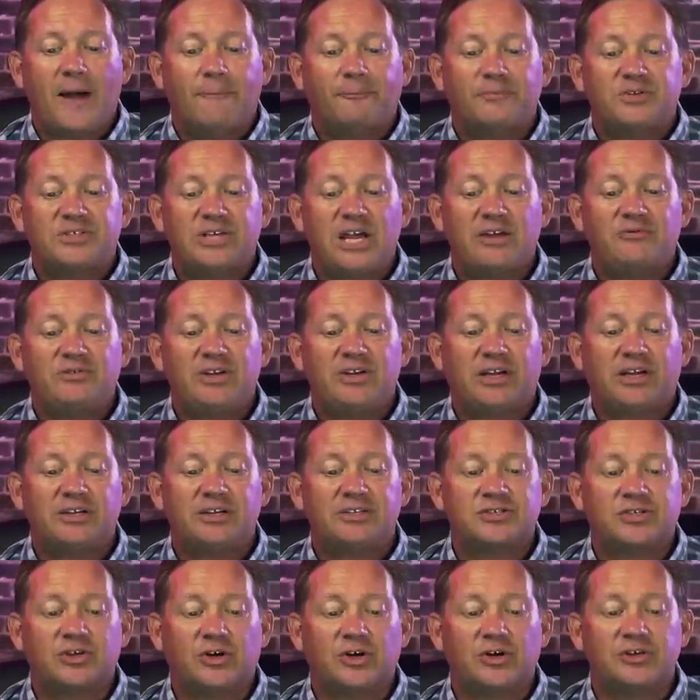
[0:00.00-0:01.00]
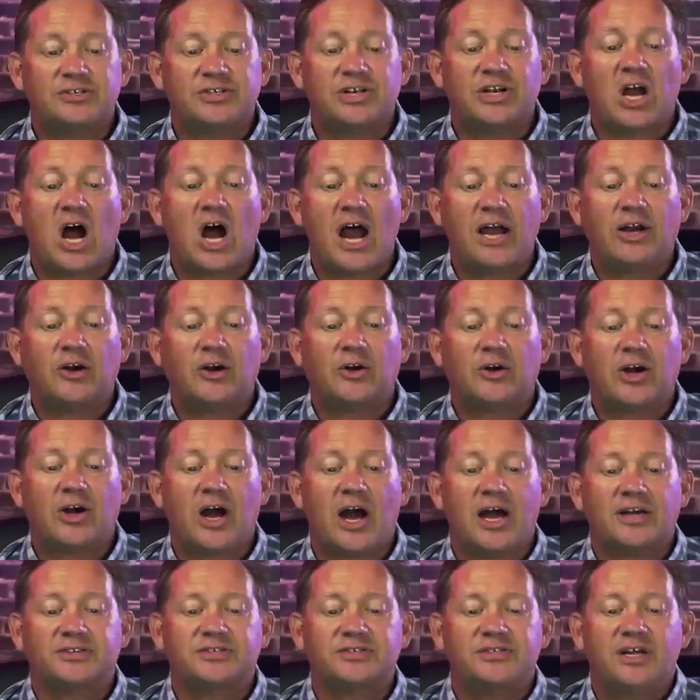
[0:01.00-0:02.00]
Yeah, safety concerns and higher
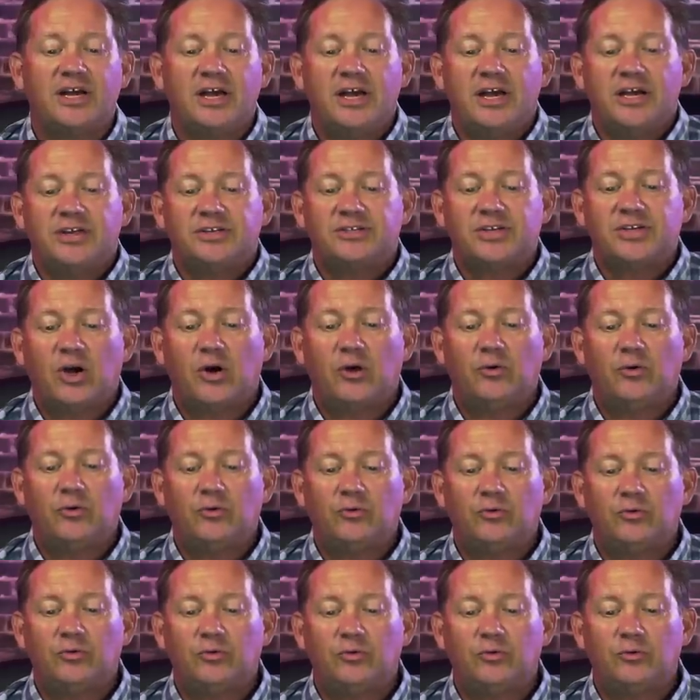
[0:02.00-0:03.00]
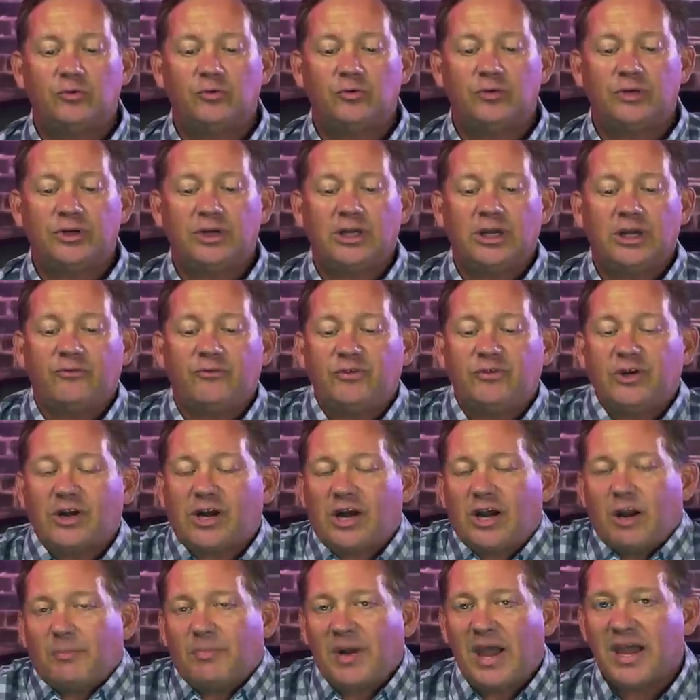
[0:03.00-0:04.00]
costs. So if
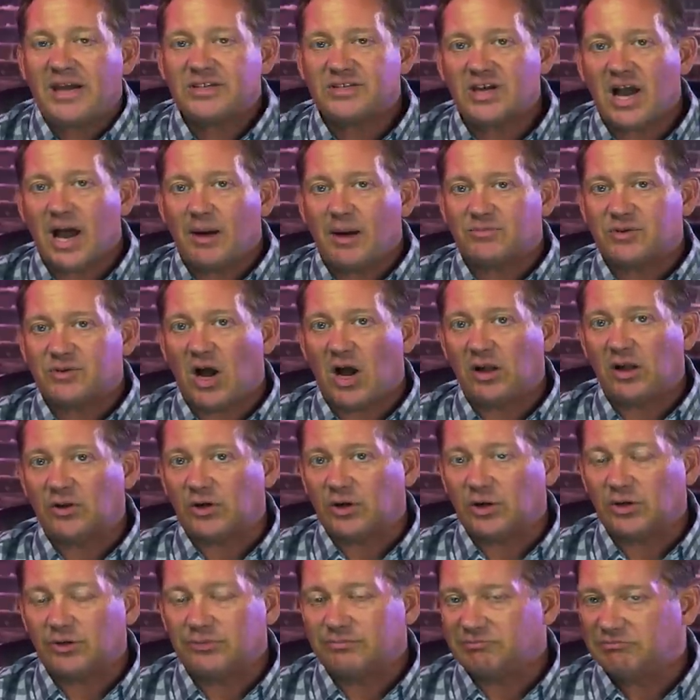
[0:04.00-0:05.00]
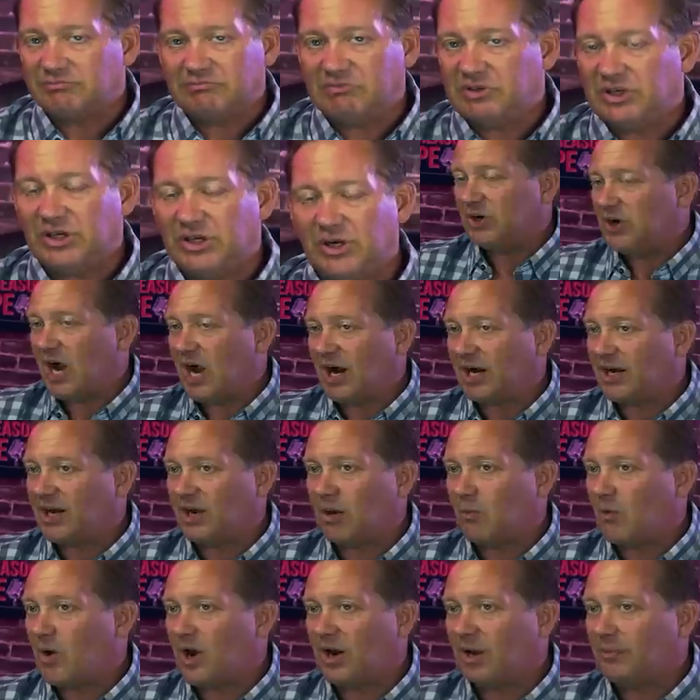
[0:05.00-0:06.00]
you're going to pay top dollar, you're not
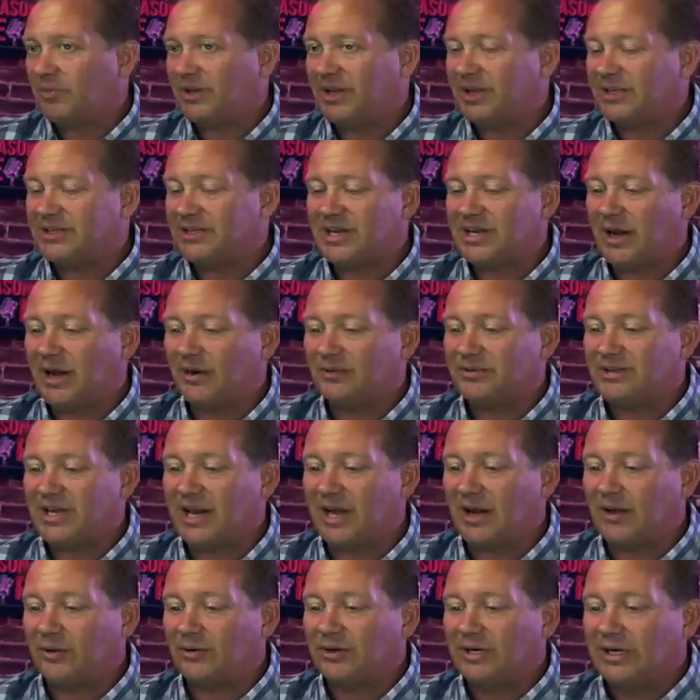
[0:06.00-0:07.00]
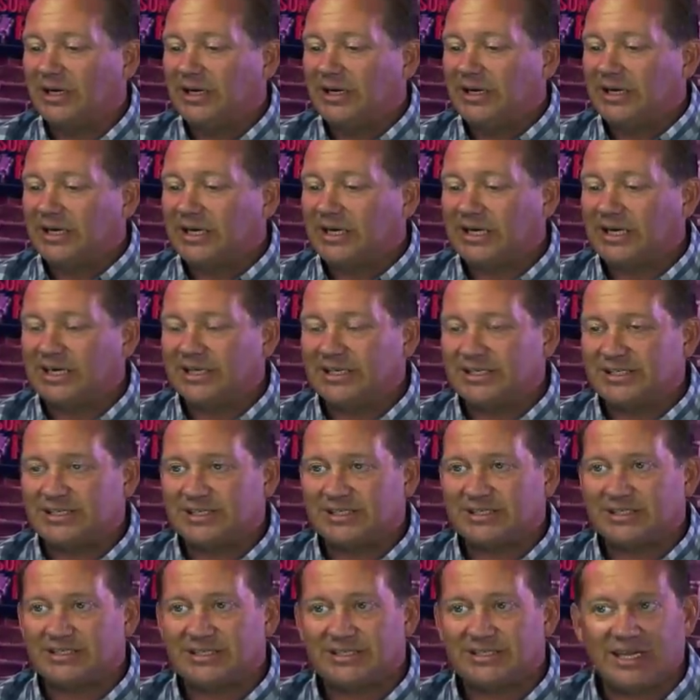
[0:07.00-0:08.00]
going to want to be in downtown
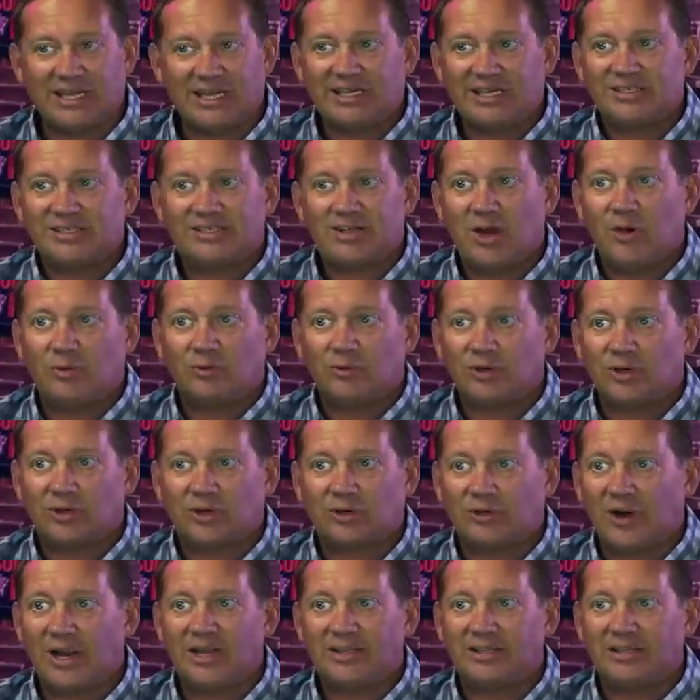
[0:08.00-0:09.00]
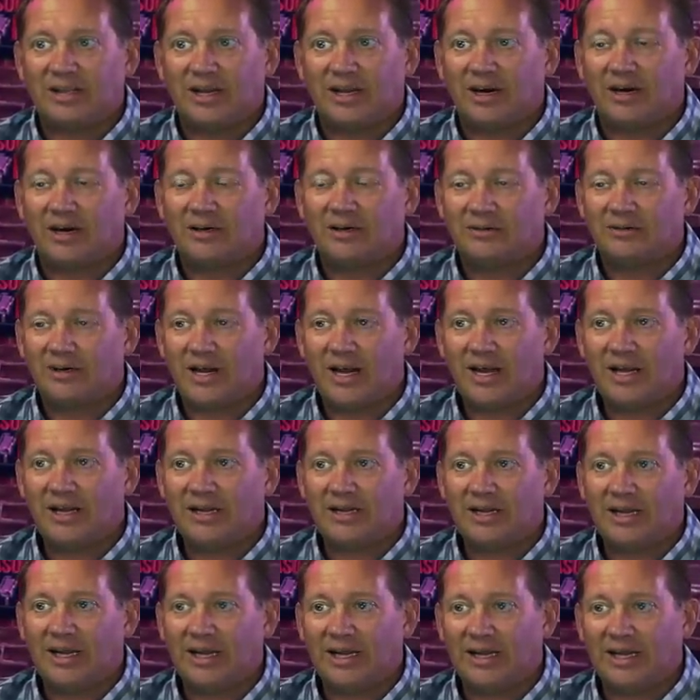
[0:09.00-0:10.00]
because things don't look great there,
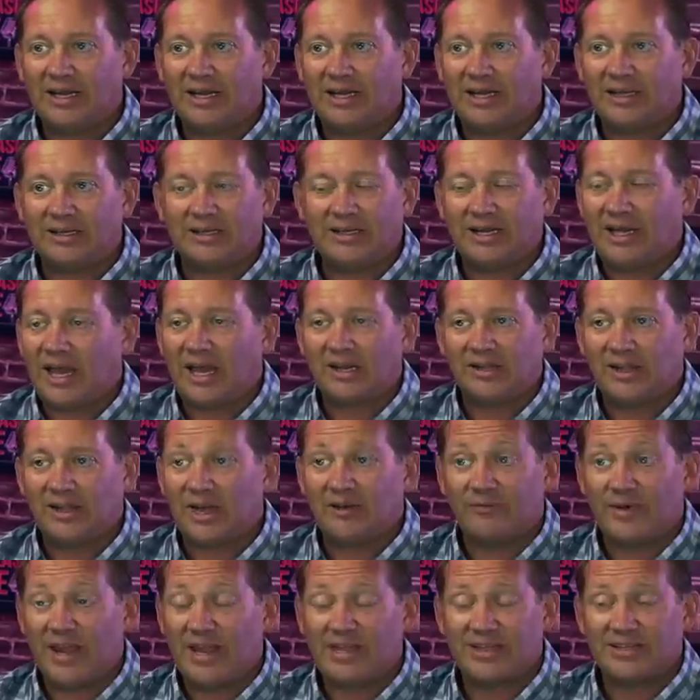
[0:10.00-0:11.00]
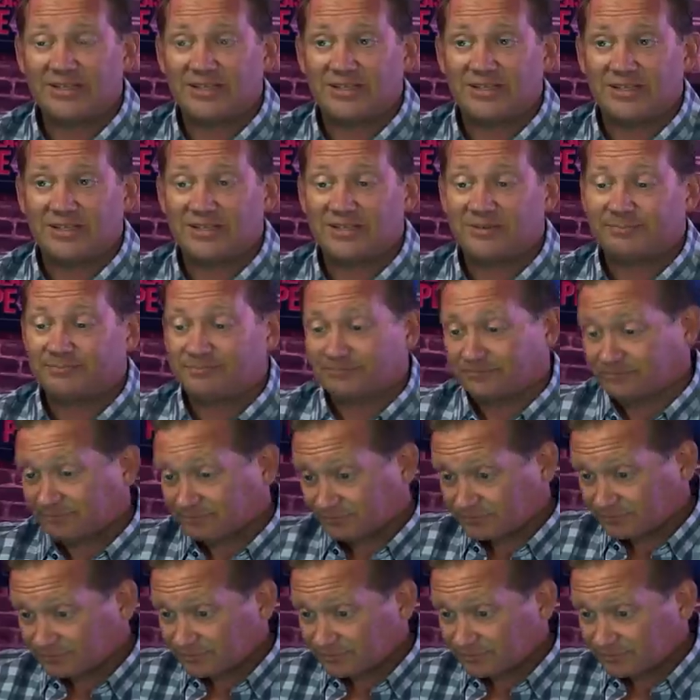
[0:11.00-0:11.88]
right? And you got a lot of vacancies.